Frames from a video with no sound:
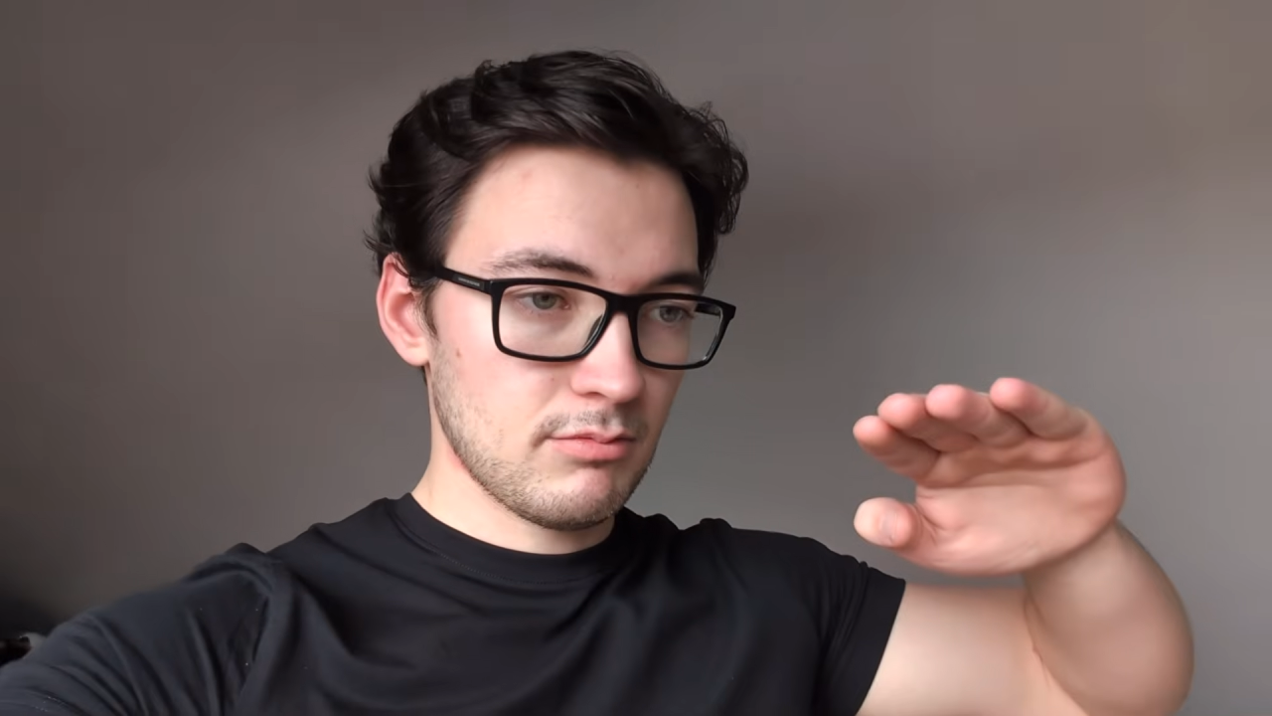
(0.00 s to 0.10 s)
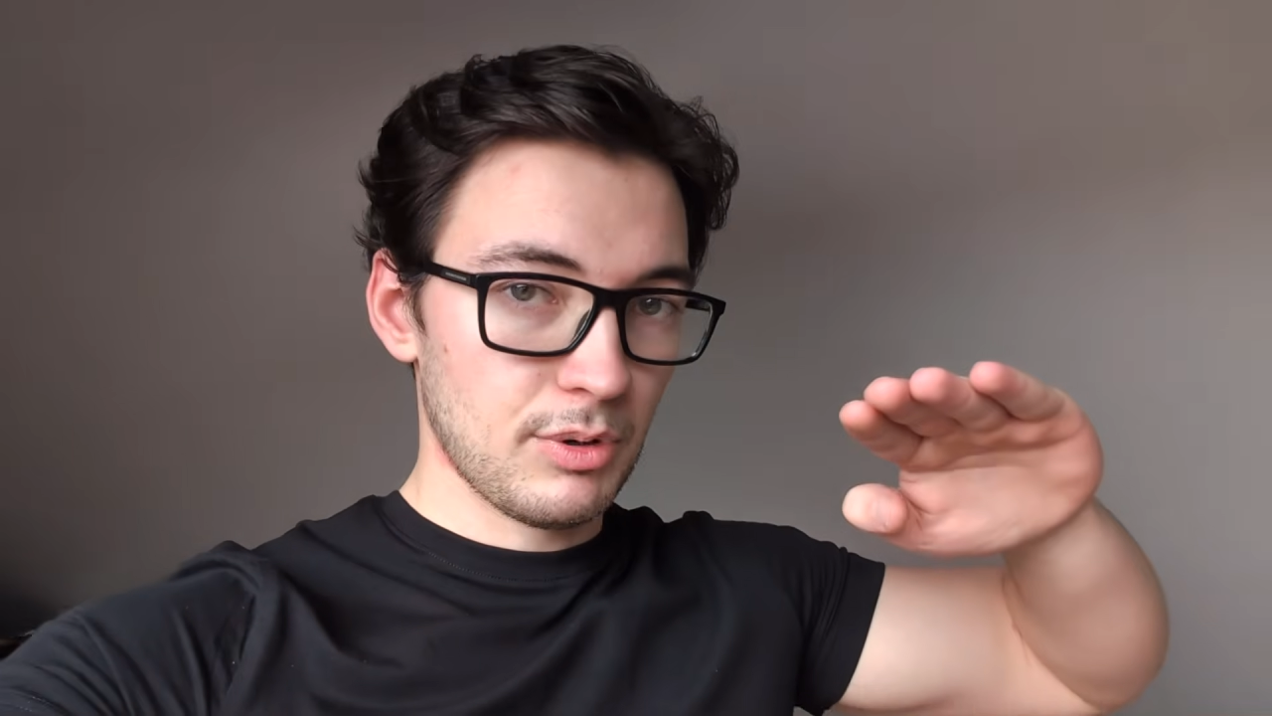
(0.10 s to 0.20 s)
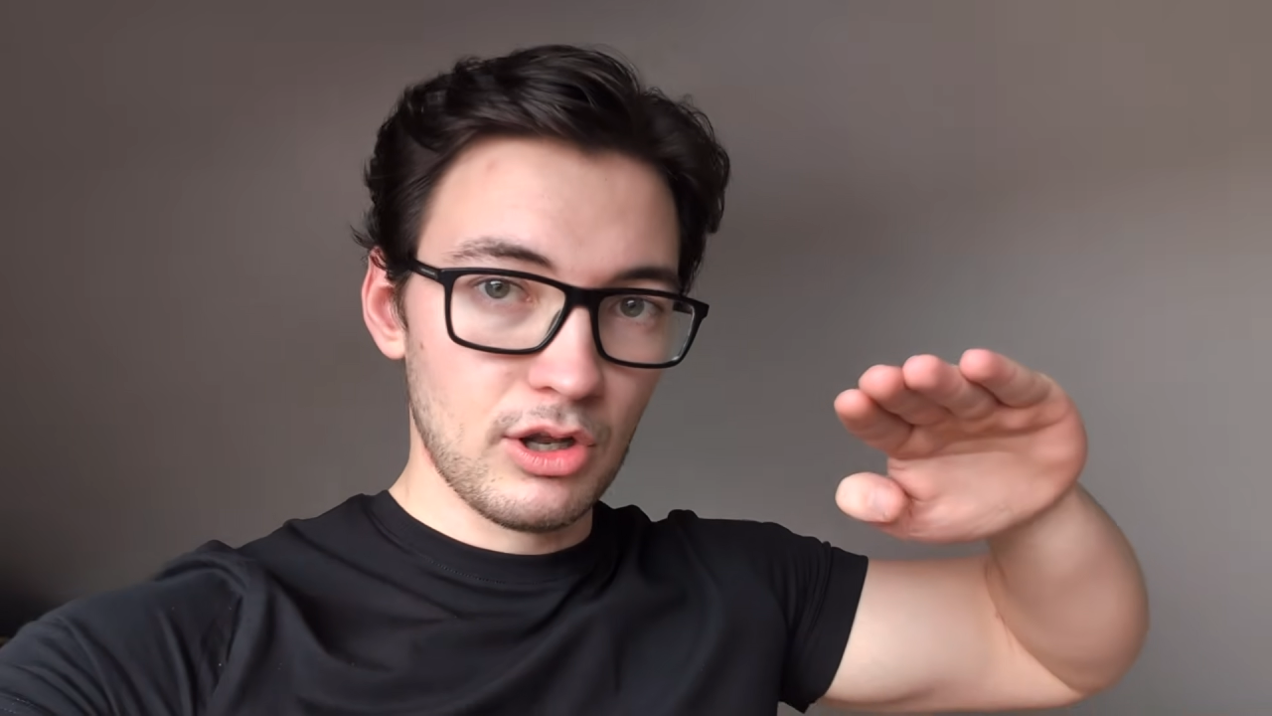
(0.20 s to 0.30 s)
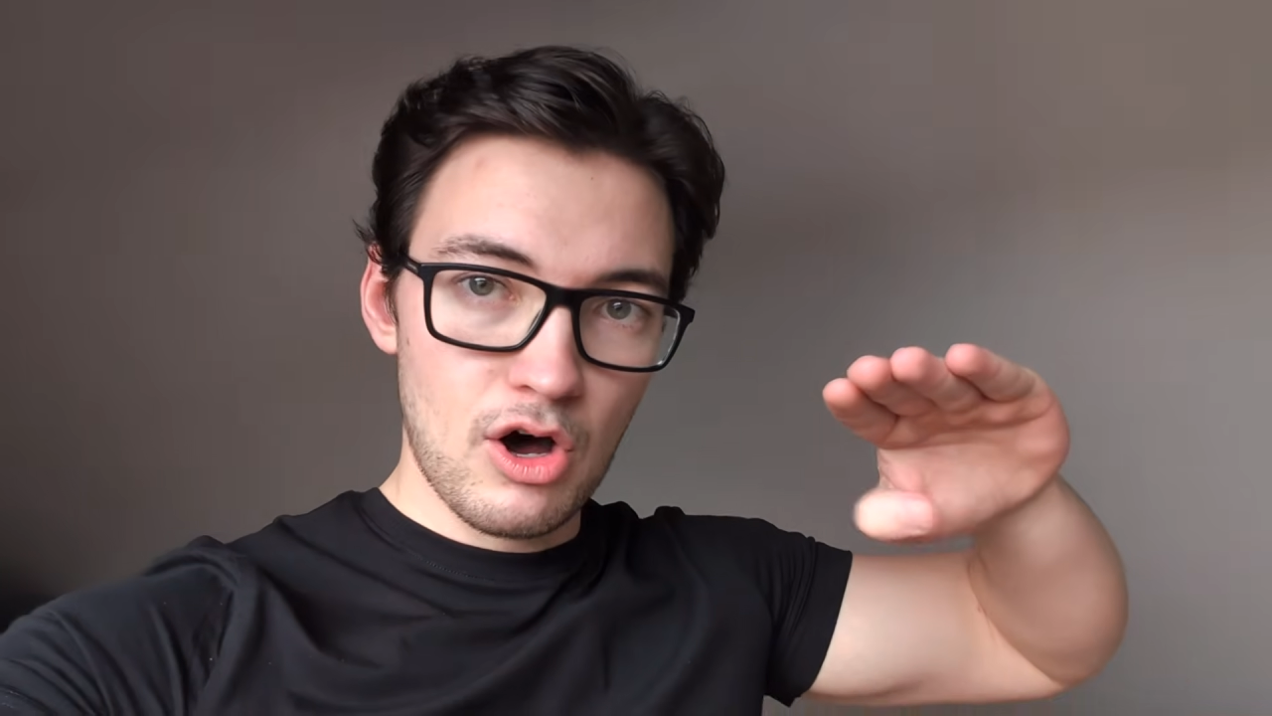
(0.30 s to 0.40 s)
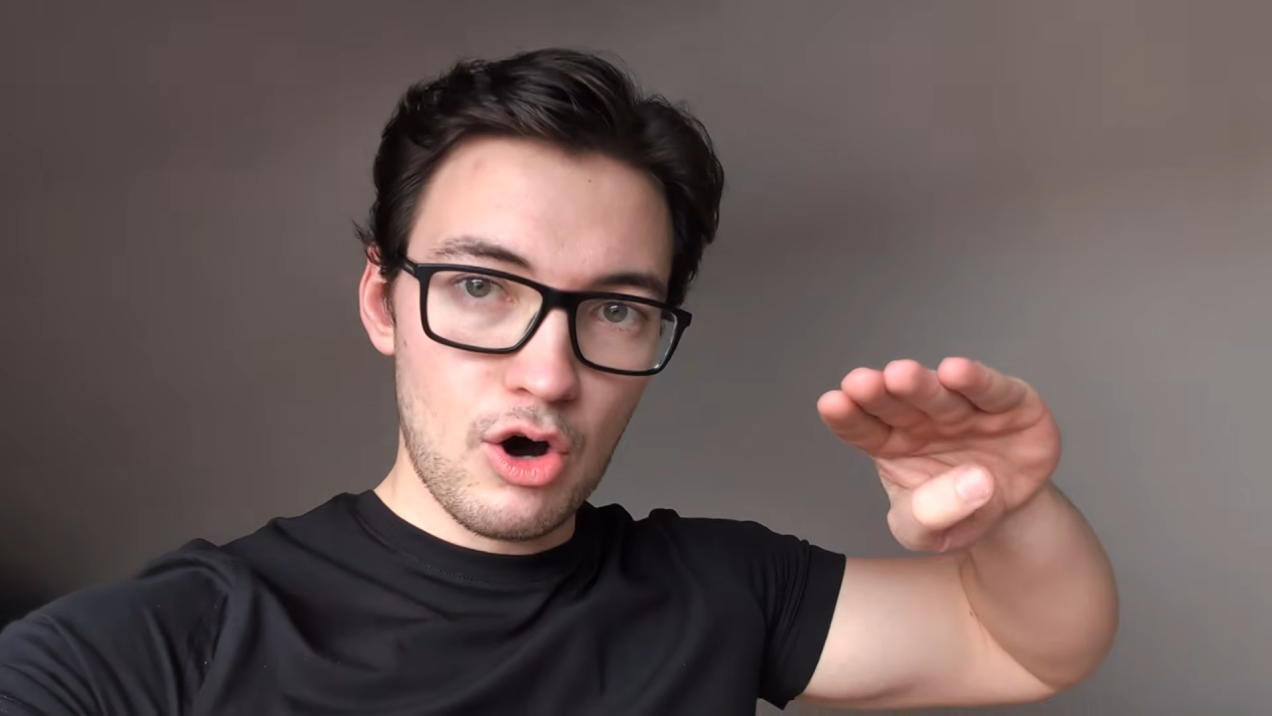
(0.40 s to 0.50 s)

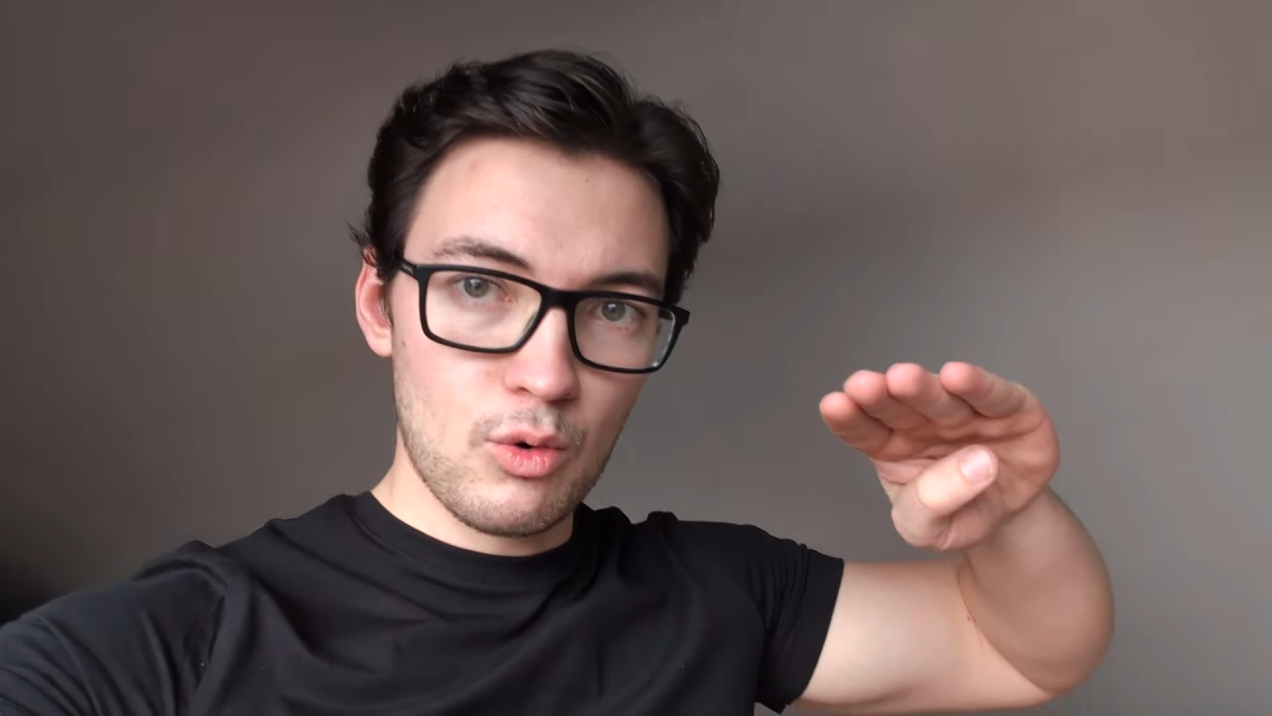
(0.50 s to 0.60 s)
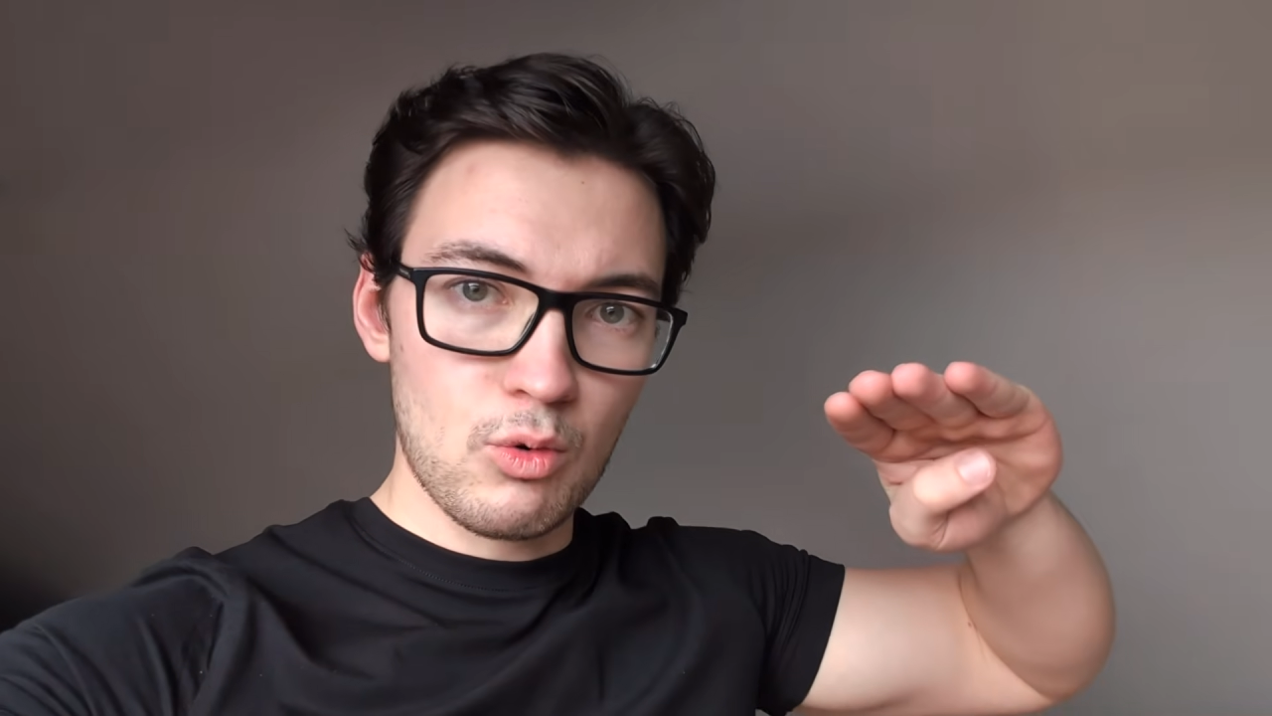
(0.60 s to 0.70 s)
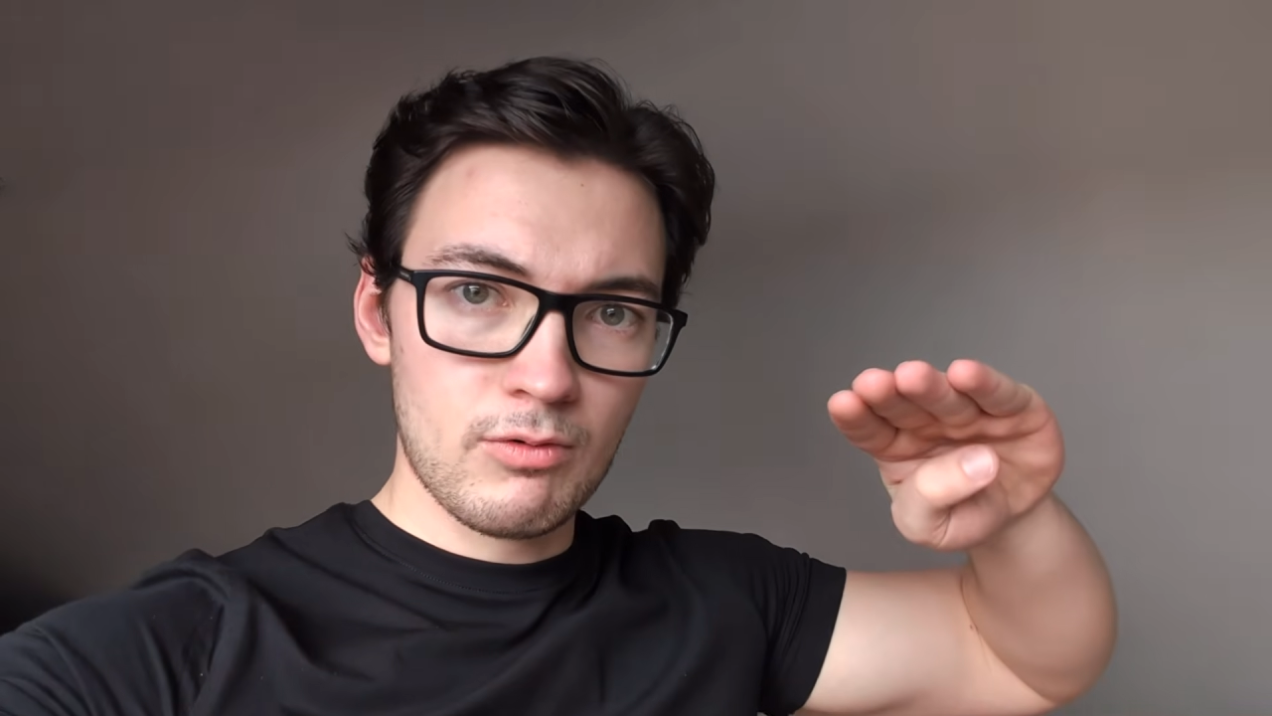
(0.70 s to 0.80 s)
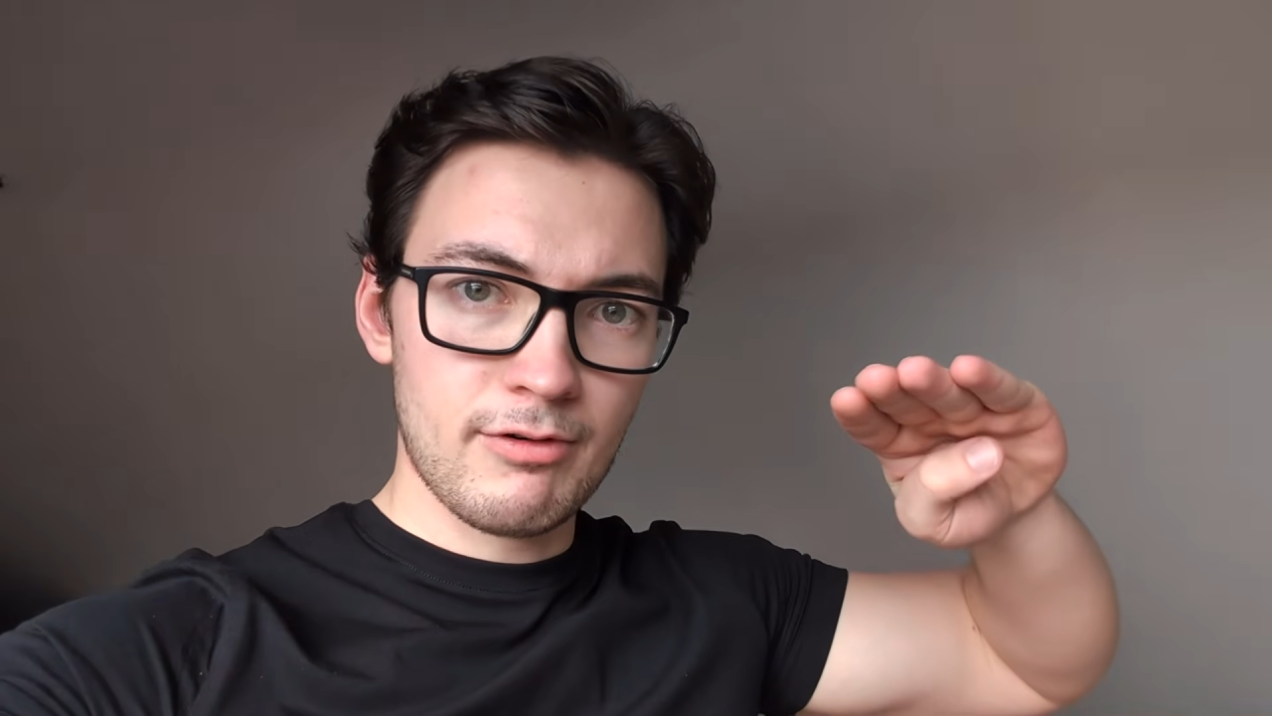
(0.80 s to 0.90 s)
below